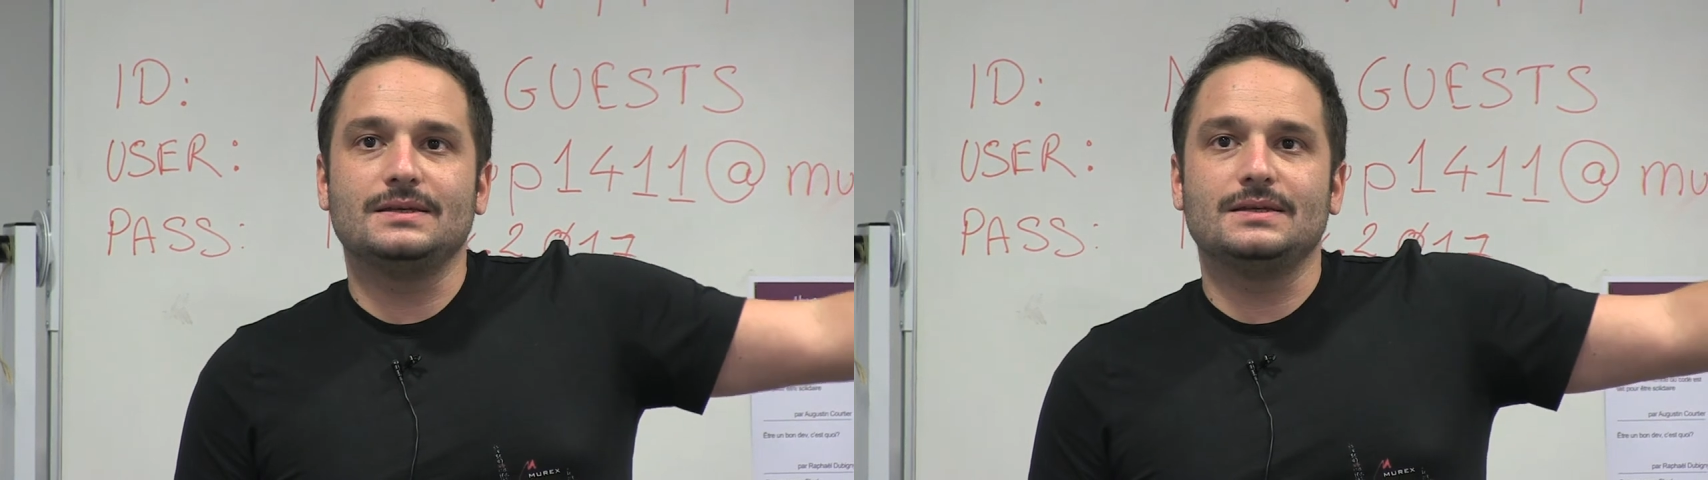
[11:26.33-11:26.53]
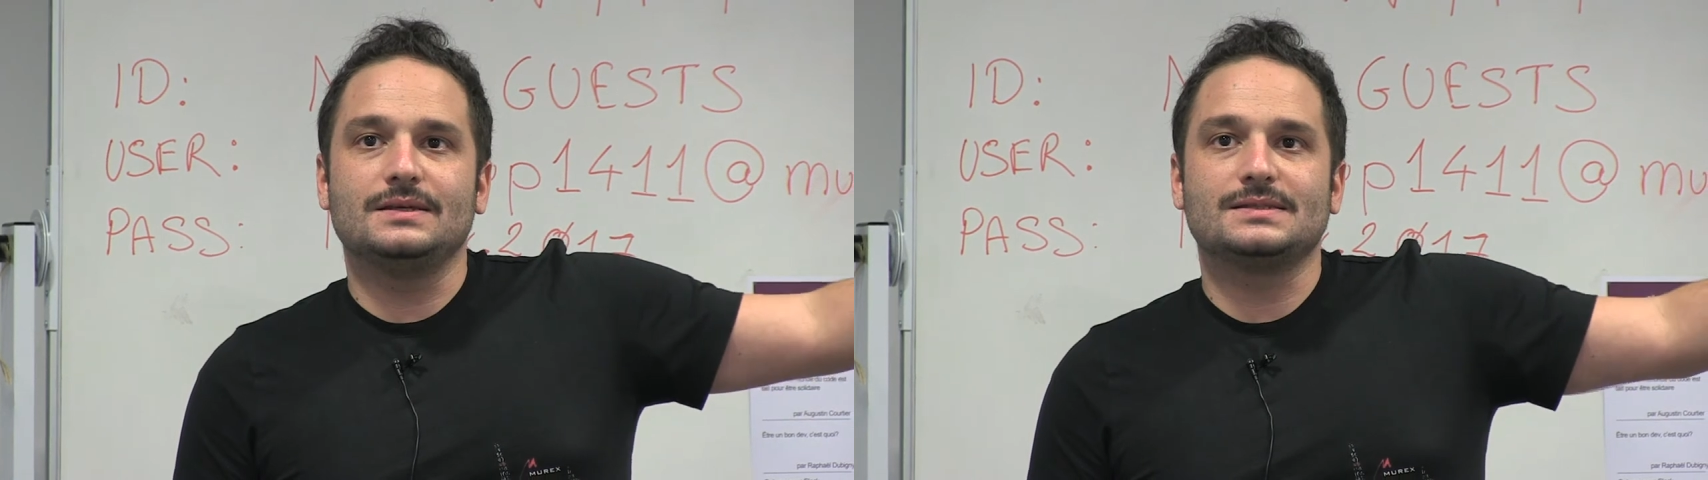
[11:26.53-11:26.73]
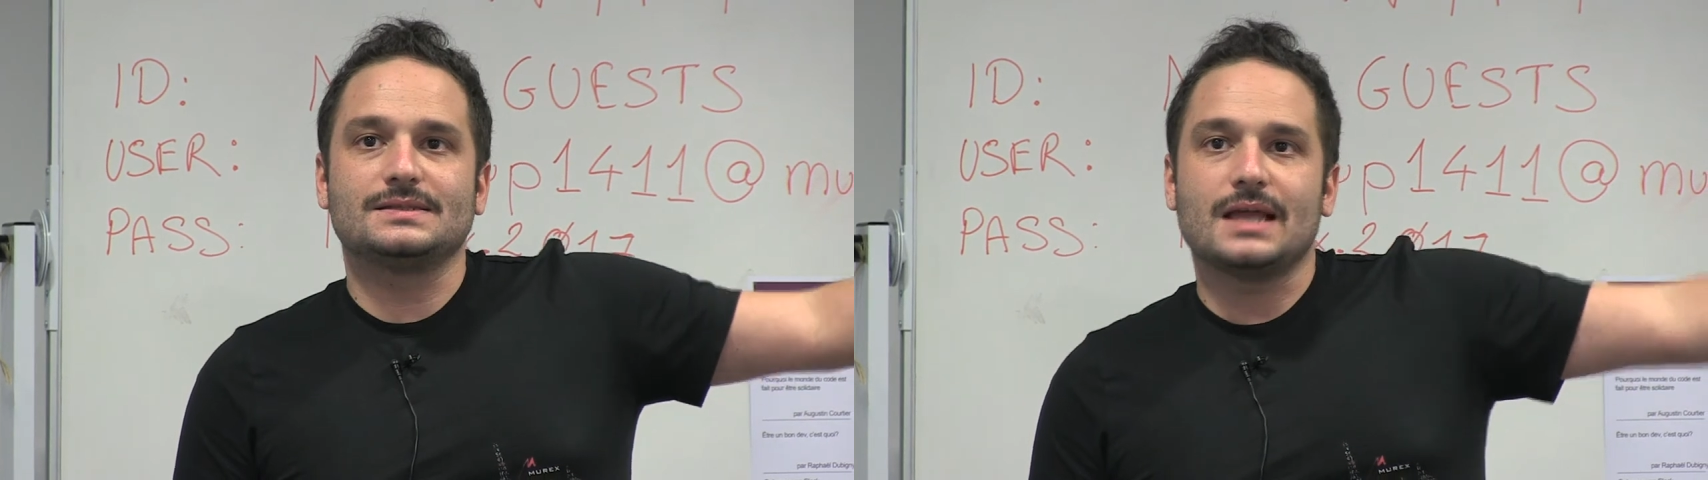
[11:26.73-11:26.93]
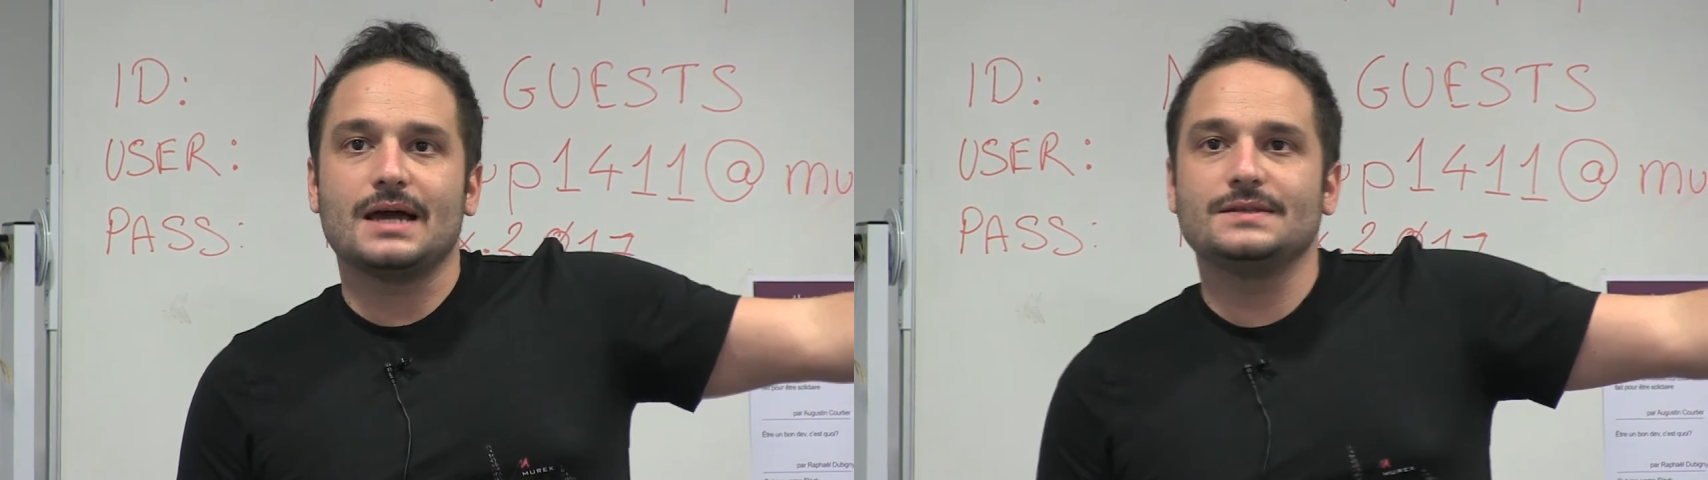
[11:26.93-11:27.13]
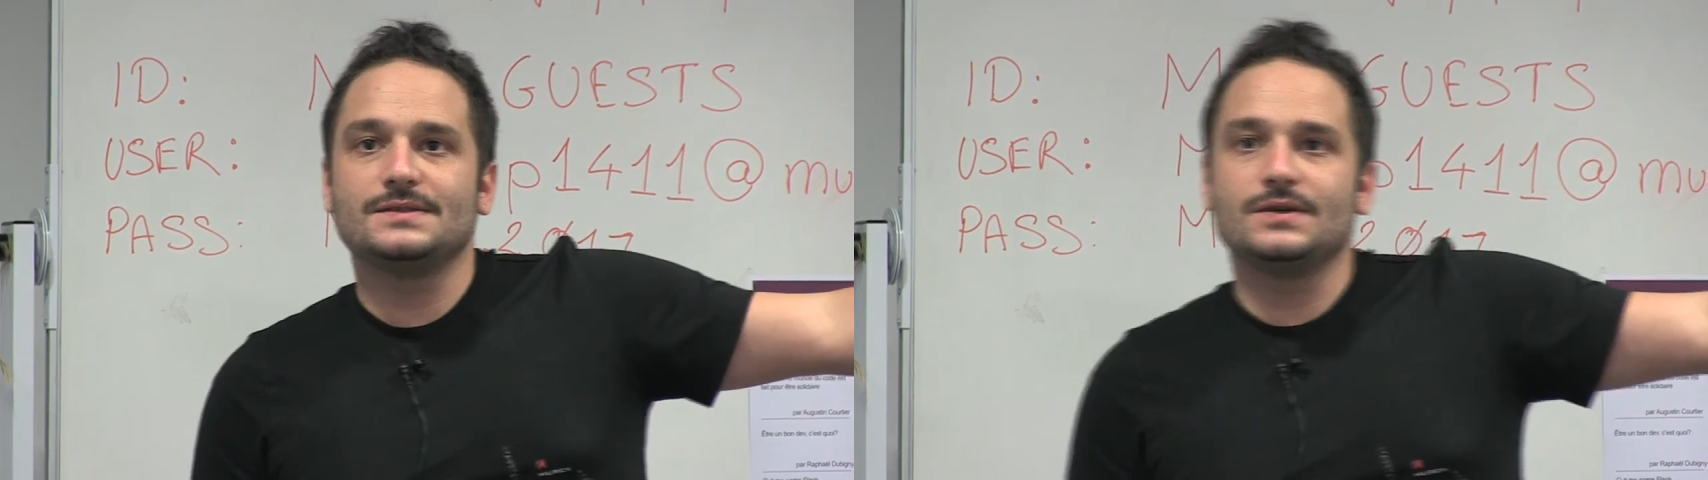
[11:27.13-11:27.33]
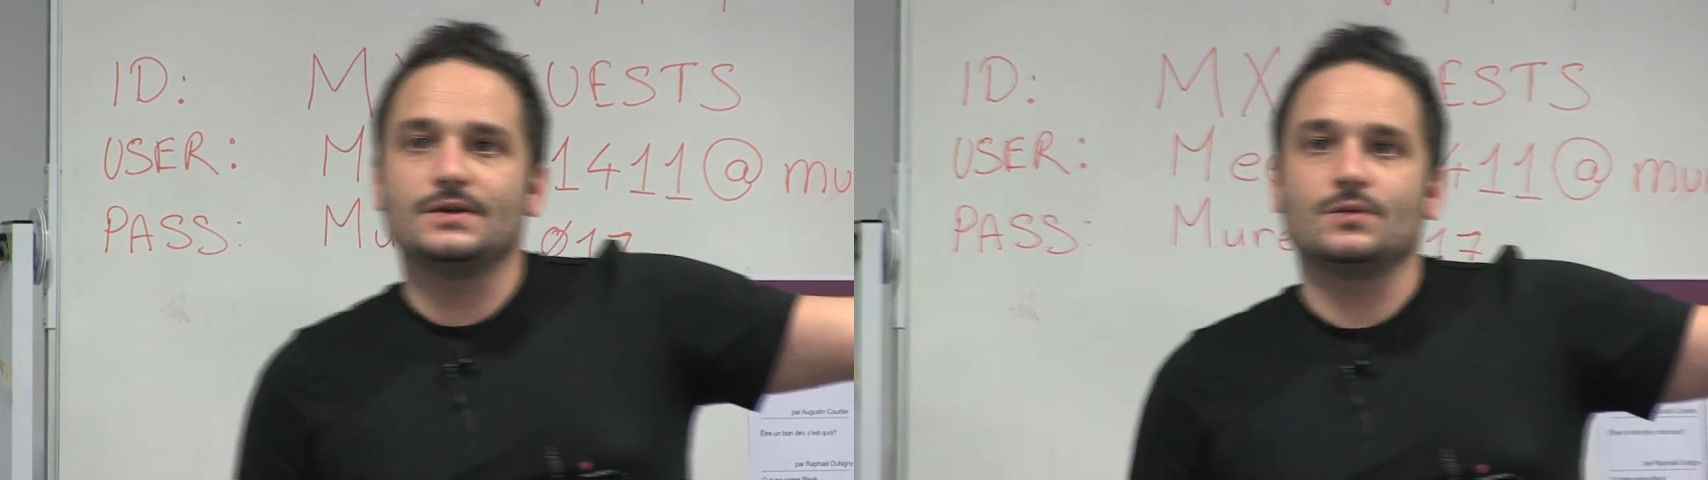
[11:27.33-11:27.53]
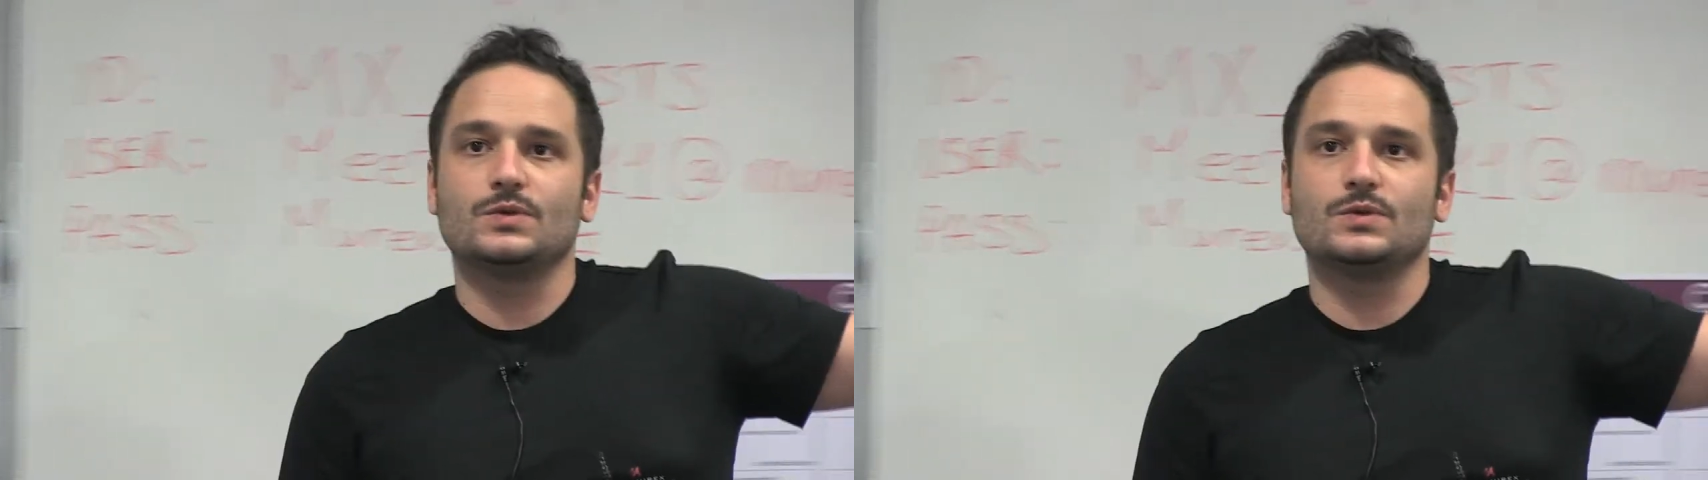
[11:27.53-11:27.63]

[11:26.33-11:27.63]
the slides here,